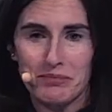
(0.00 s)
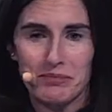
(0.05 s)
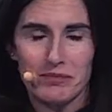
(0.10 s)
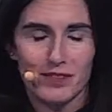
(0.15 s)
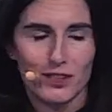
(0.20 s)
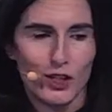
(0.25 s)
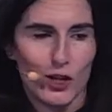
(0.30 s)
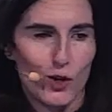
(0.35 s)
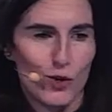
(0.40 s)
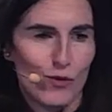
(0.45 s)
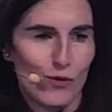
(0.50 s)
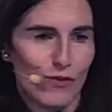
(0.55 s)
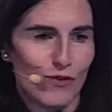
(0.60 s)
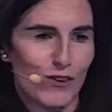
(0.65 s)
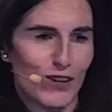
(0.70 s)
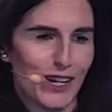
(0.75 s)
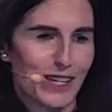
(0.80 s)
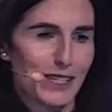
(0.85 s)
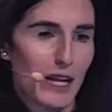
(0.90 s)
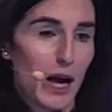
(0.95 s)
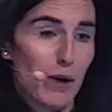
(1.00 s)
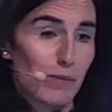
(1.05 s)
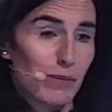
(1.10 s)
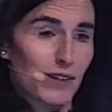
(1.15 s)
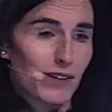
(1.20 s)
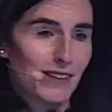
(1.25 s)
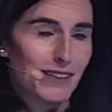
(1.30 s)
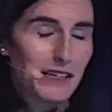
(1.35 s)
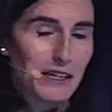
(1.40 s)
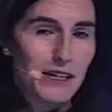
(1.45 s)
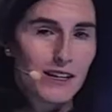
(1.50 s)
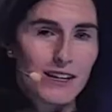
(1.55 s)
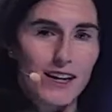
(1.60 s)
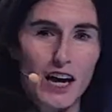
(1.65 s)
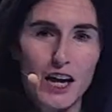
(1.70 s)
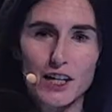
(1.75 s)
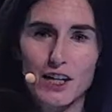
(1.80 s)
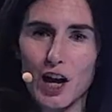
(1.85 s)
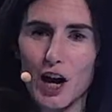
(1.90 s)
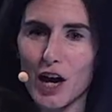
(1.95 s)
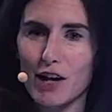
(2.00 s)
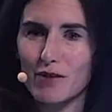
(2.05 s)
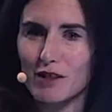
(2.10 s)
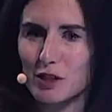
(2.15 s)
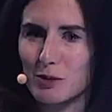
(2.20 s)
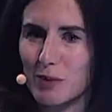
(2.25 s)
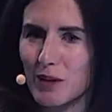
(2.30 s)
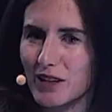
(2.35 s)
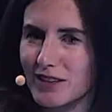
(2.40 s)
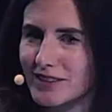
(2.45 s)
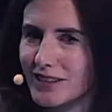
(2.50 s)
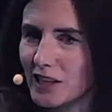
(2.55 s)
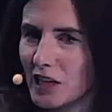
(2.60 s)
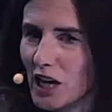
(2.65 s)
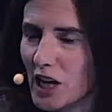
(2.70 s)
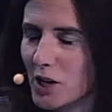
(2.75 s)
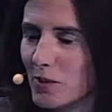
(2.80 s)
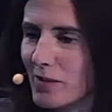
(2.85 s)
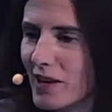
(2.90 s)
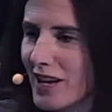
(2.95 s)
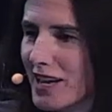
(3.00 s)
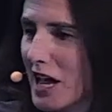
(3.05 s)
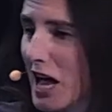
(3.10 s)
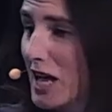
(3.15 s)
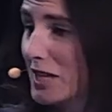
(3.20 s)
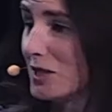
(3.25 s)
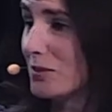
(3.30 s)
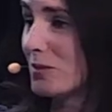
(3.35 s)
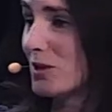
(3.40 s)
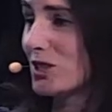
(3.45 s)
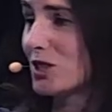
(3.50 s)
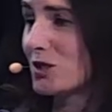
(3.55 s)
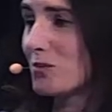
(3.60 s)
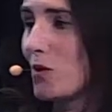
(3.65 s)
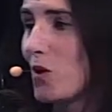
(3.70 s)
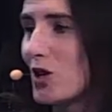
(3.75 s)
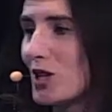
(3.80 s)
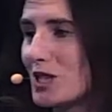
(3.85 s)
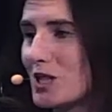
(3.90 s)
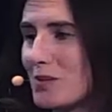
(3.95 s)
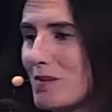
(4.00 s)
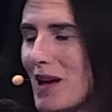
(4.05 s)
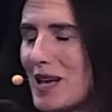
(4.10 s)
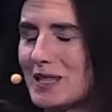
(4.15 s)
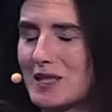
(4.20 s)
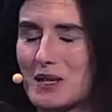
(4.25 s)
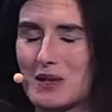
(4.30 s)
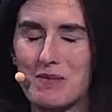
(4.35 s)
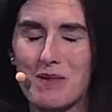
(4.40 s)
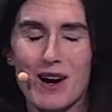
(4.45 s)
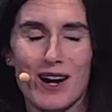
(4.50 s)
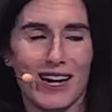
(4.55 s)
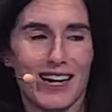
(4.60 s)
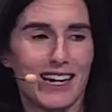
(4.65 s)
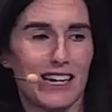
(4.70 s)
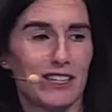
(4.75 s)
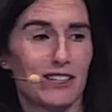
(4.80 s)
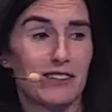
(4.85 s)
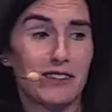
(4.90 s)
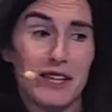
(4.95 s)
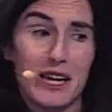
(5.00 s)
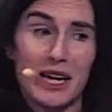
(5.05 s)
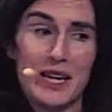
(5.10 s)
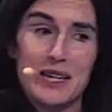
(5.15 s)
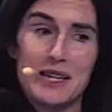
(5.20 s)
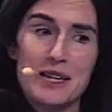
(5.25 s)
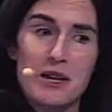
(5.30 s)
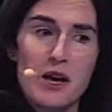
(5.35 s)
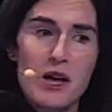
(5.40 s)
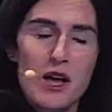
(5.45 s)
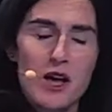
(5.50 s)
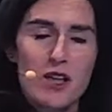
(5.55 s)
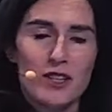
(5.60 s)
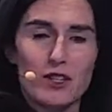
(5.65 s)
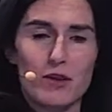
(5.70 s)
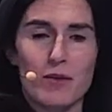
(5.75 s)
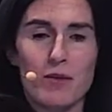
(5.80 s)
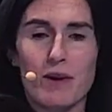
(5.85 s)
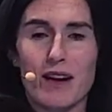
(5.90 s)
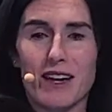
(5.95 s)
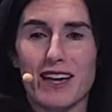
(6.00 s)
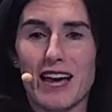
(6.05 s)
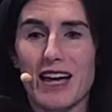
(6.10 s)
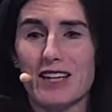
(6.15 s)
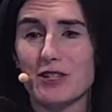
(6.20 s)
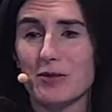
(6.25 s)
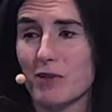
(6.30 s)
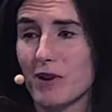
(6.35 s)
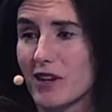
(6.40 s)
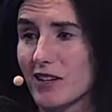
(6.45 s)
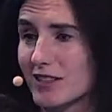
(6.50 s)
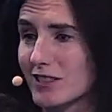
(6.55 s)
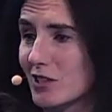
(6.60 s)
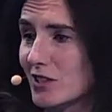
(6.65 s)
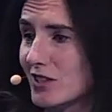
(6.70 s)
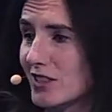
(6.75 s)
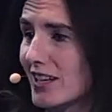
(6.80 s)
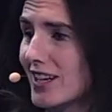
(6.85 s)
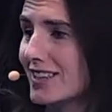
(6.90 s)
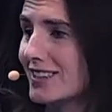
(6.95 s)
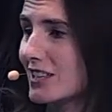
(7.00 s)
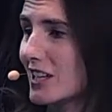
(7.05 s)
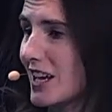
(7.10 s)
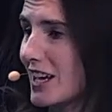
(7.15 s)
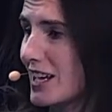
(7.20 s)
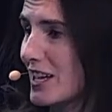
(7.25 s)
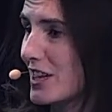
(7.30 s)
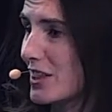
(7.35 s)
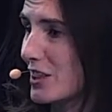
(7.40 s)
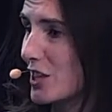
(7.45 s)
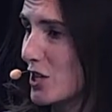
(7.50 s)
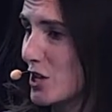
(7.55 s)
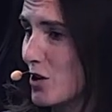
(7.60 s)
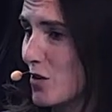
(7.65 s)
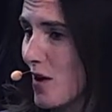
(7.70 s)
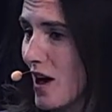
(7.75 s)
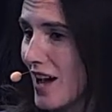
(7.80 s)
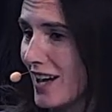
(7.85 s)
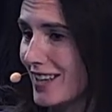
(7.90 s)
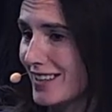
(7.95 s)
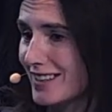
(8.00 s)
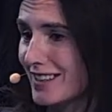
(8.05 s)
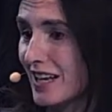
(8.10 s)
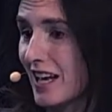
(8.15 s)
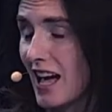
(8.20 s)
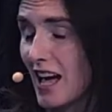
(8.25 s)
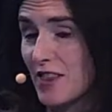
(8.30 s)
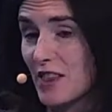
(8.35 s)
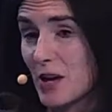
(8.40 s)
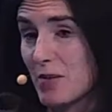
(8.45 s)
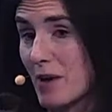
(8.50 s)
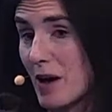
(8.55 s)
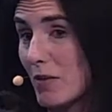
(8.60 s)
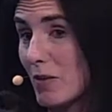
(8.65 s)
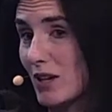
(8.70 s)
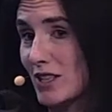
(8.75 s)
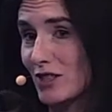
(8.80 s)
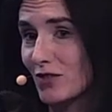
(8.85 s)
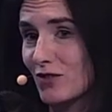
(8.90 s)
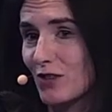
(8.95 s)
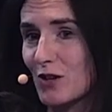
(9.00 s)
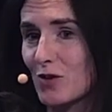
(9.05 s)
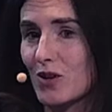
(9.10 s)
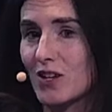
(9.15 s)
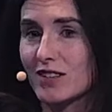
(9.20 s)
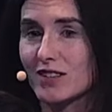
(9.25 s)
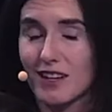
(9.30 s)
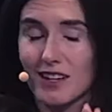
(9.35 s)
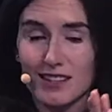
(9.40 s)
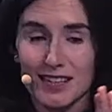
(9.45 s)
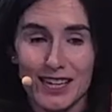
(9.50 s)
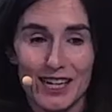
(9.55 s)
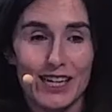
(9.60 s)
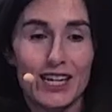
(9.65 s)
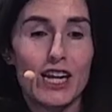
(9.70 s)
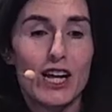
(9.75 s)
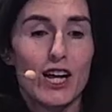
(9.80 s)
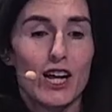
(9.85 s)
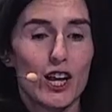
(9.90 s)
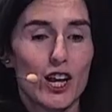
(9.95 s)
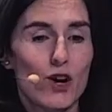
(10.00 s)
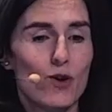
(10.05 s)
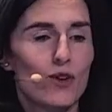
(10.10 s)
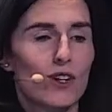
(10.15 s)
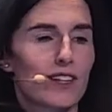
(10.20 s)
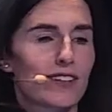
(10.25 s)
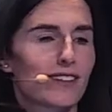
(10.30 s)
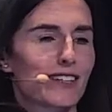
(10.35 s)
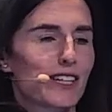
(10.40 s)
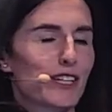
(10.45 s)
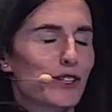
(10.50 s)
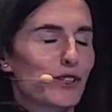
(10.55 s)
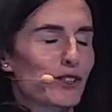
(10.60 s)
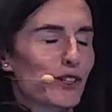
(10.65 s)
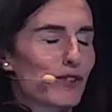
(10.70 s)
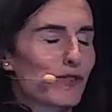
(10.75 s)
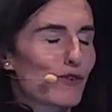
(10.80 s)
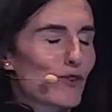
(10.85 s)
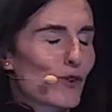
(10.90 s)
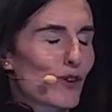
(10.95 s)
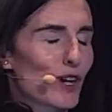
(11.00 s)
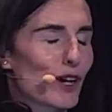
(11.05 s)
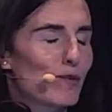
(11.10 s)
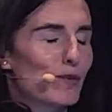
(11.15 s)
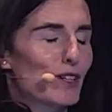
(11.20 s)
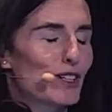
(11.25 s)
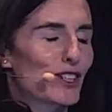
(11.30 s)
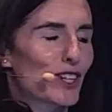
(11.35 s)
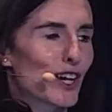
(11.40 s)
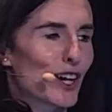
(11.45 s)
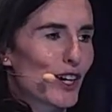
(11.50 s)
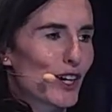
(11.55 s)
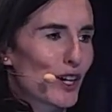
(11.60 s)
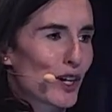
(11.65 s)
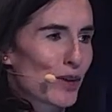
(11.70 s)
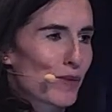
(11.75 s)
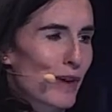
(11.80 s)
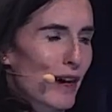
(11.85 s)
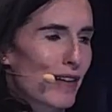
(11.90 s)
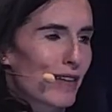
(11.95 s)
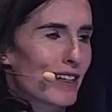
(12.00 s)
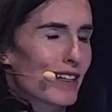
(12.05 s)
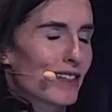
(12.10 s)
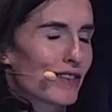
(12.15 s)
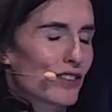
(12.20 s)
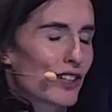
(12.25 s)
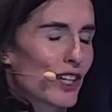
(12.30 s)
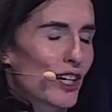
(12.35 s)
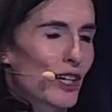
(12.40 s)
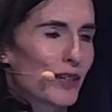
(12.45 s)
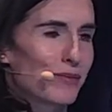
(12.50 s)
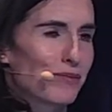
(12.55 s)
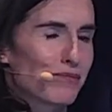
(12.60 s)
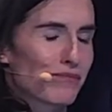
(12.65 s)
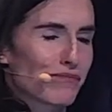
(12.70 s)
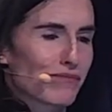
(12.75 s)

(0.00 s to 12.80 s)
So, for example, an Irish person like me has a much smaller domestic market than some of my counterparts who sit in the US, and they may want to focus on a local solution for a much longer period of time.